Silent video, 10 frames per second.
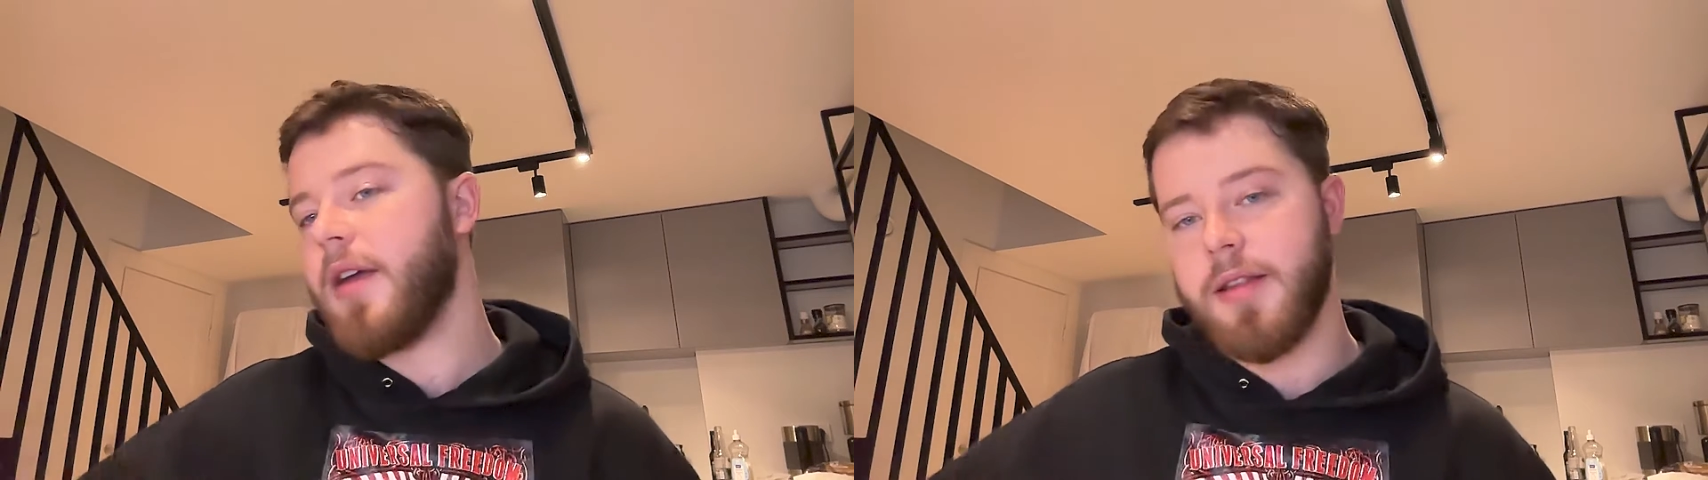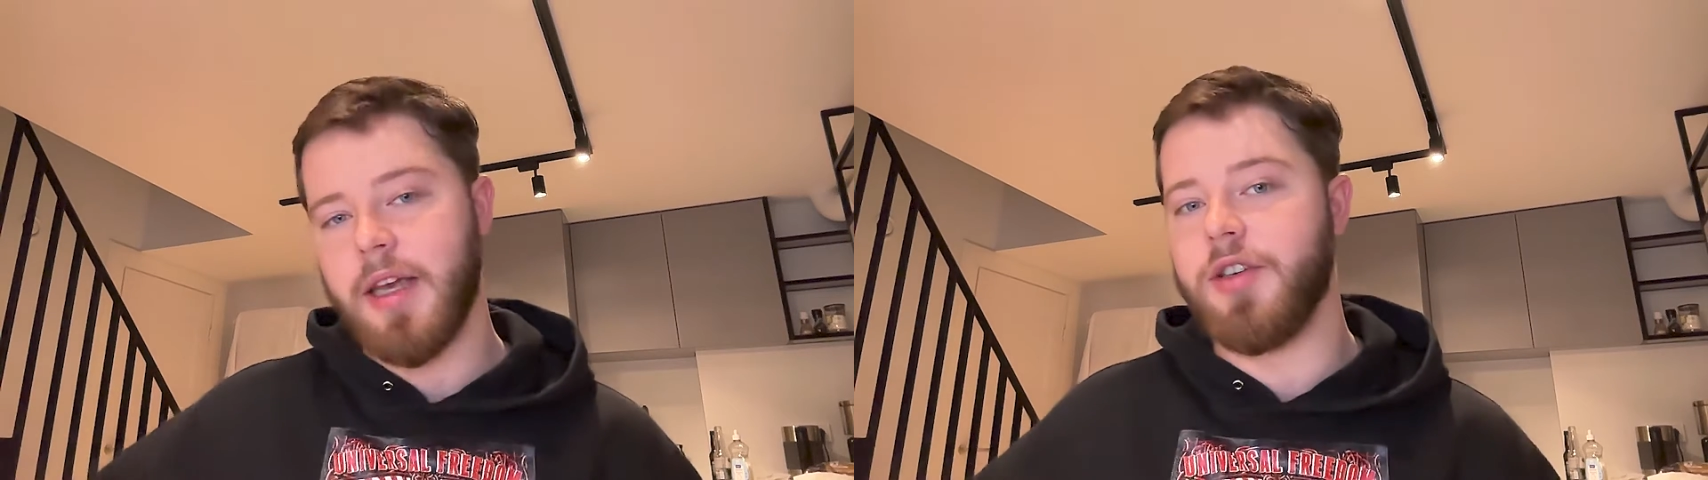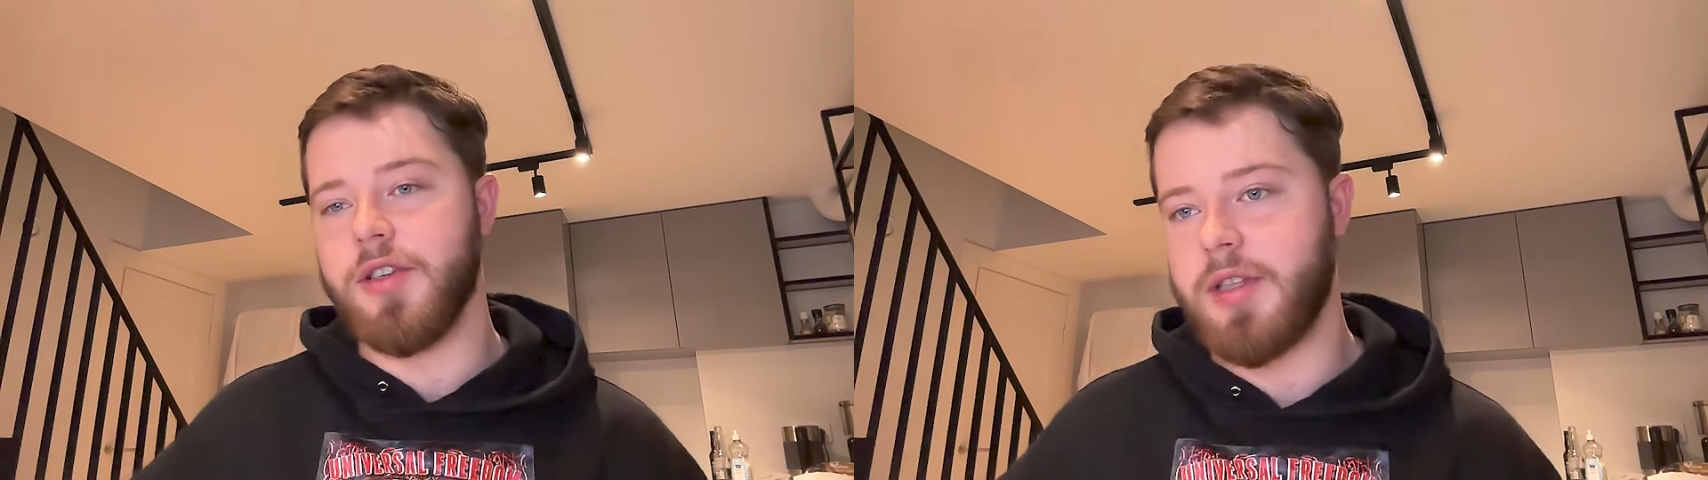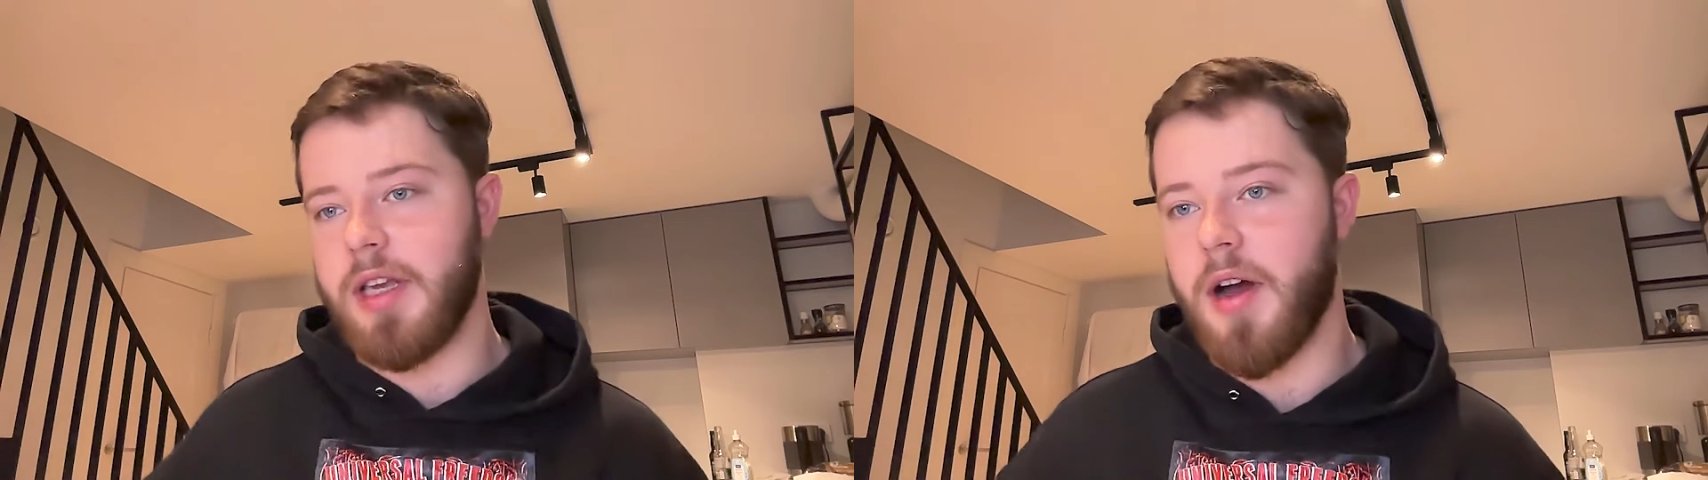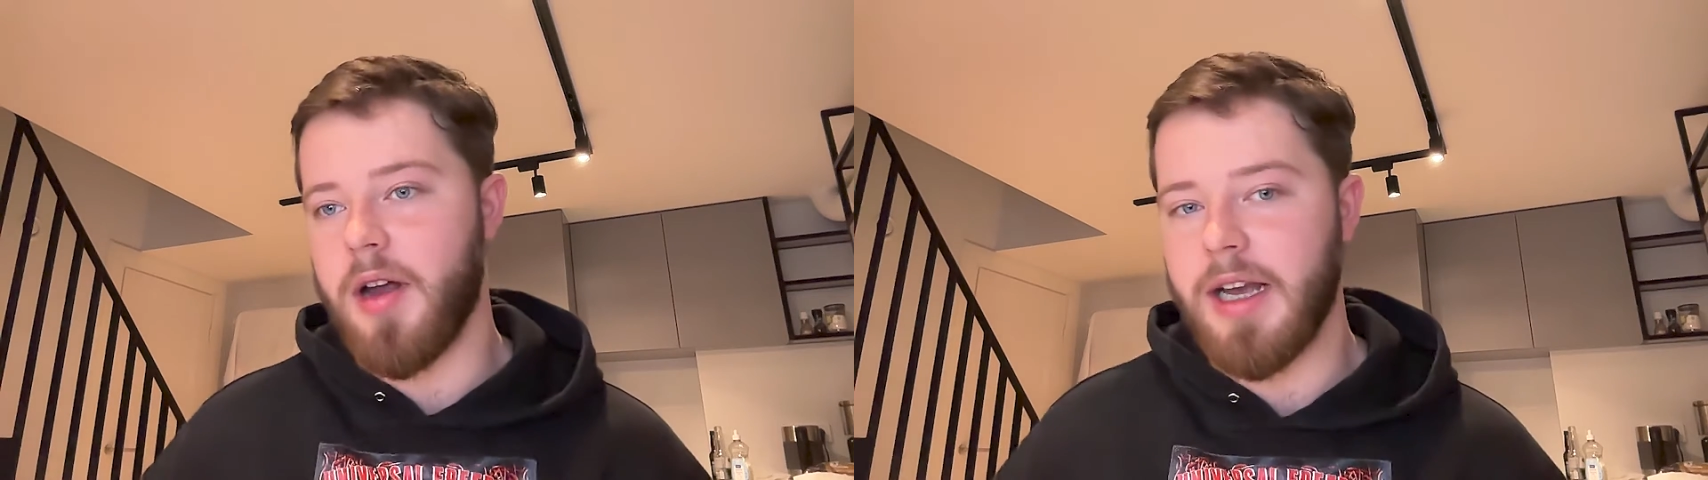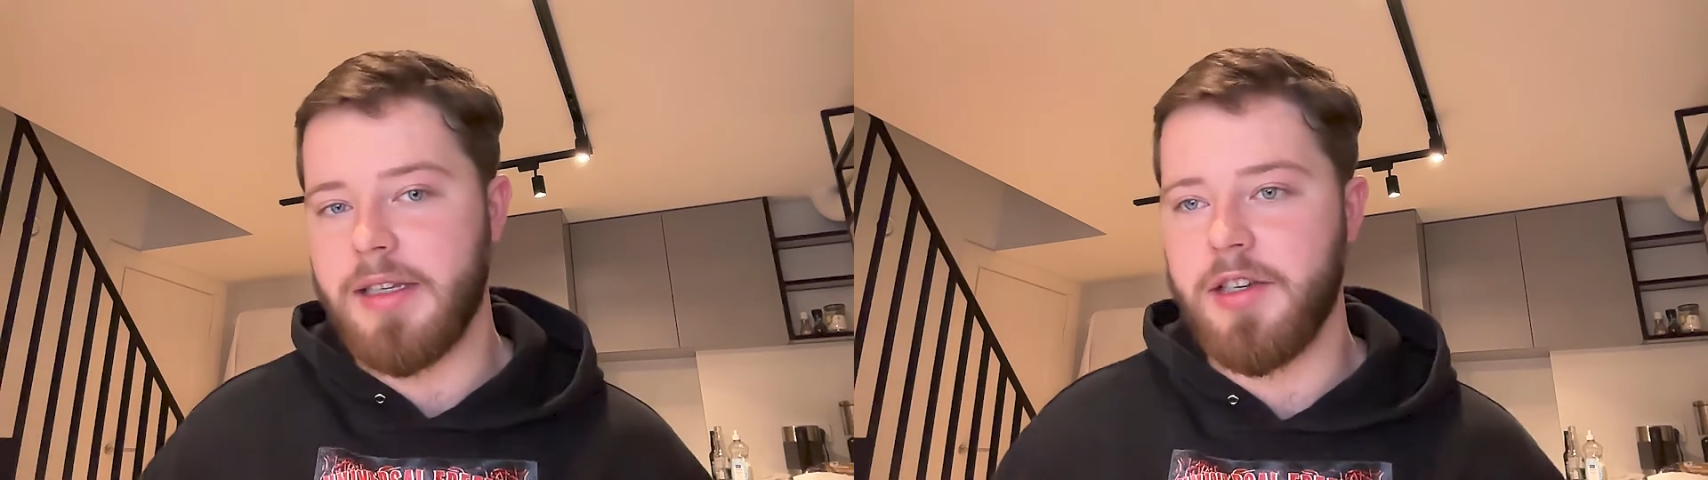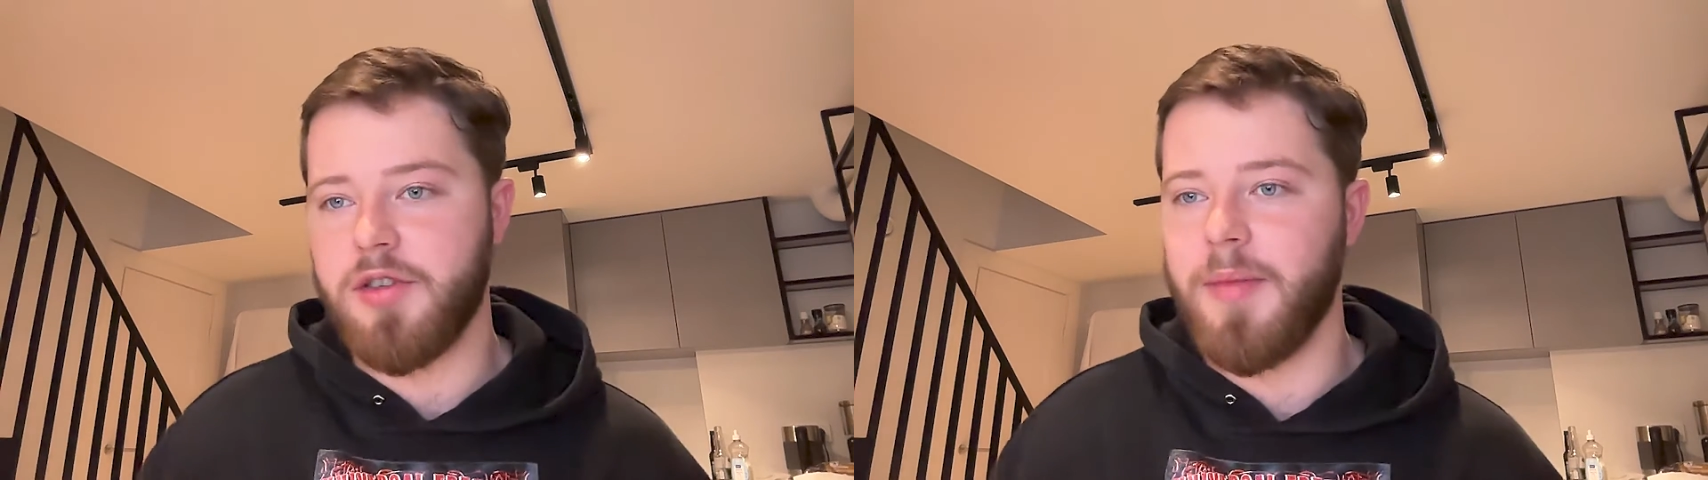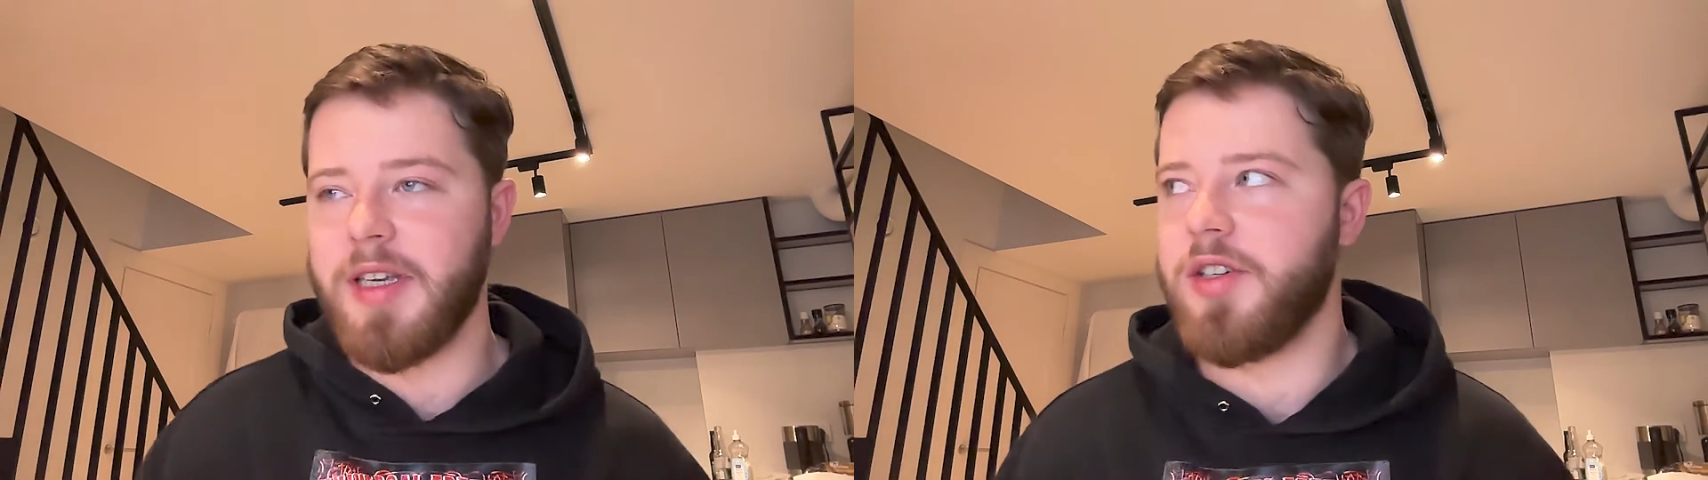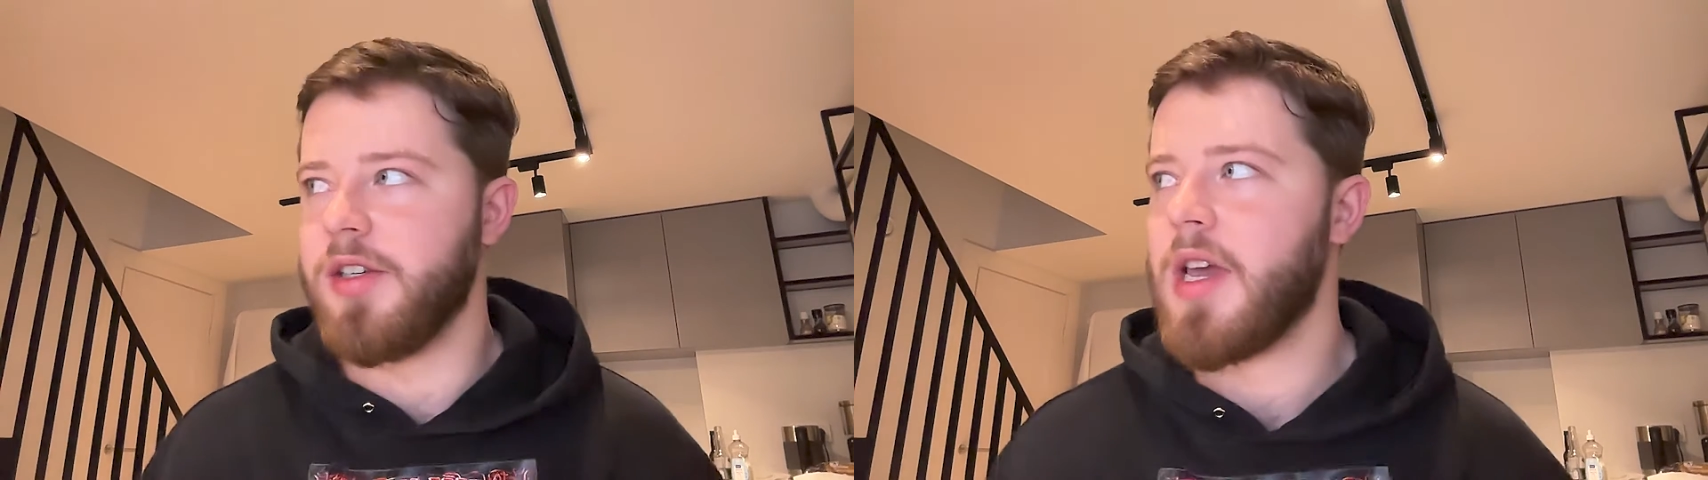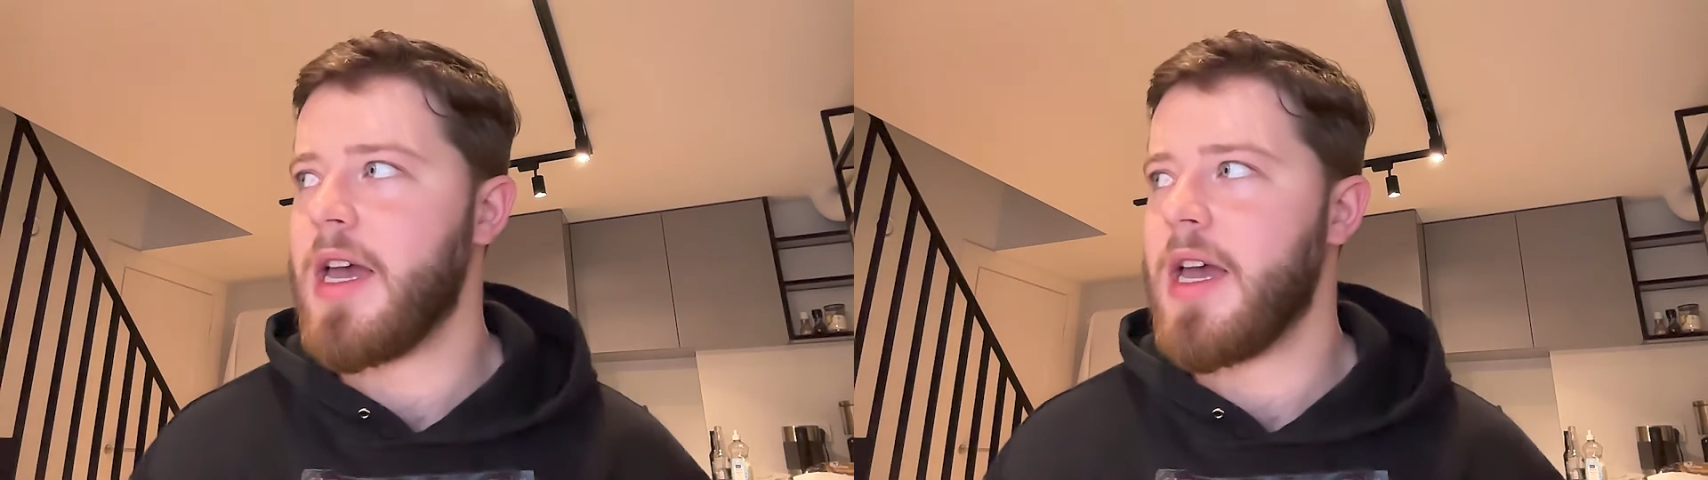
They can't access your messages.